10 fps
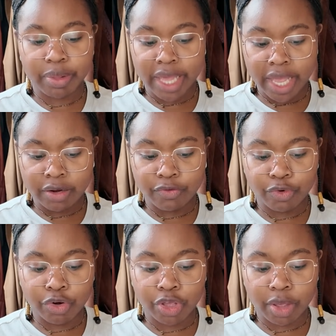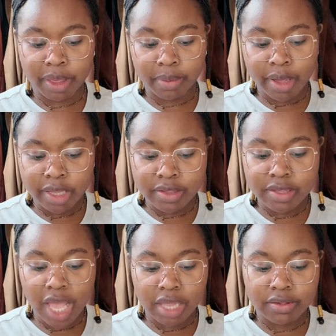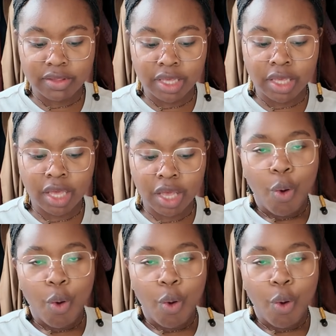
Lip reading: plan for the coming months and see